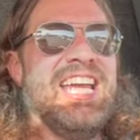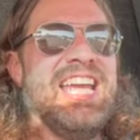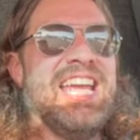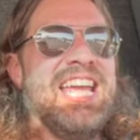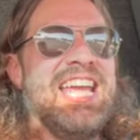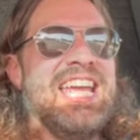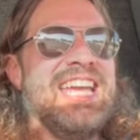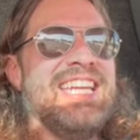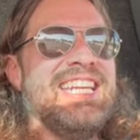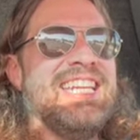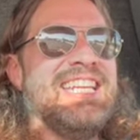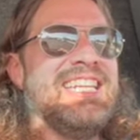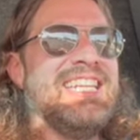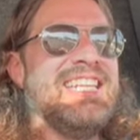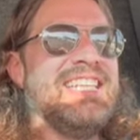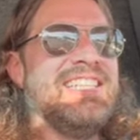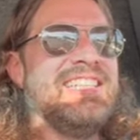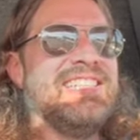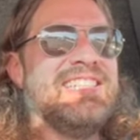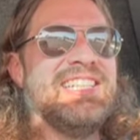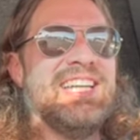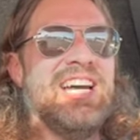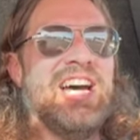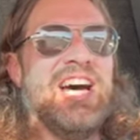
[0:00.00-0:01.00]

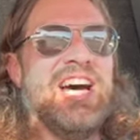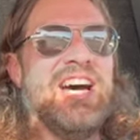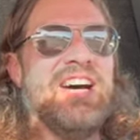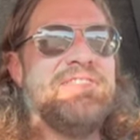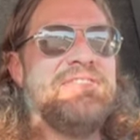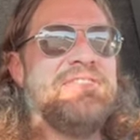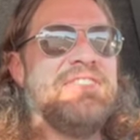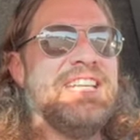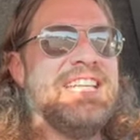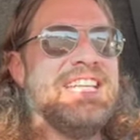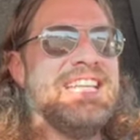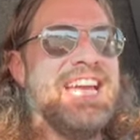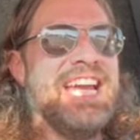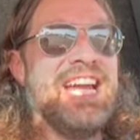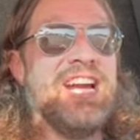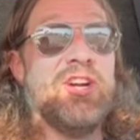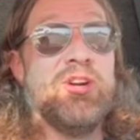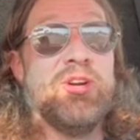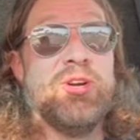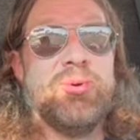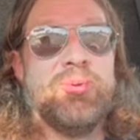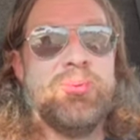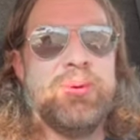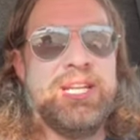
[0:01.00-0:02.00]
80s Huffy
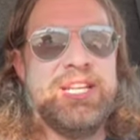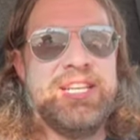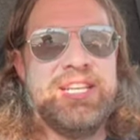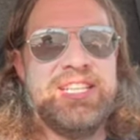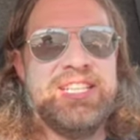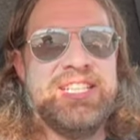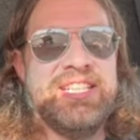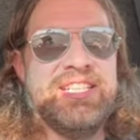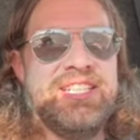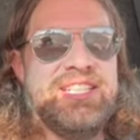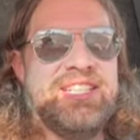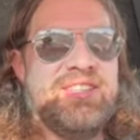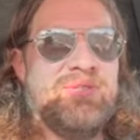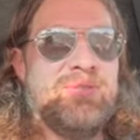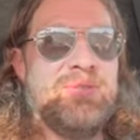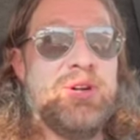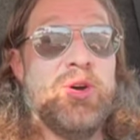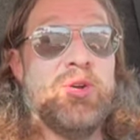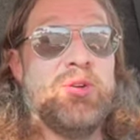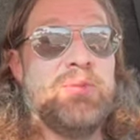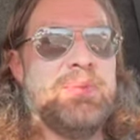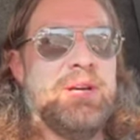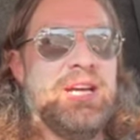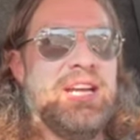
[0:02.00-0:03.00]
Aerowind
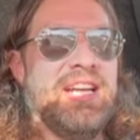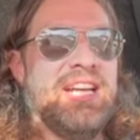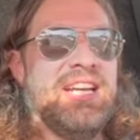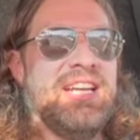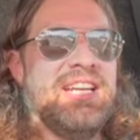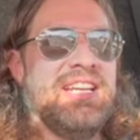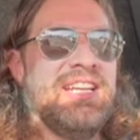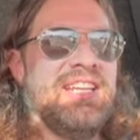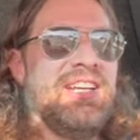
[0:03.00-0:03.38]
road bike,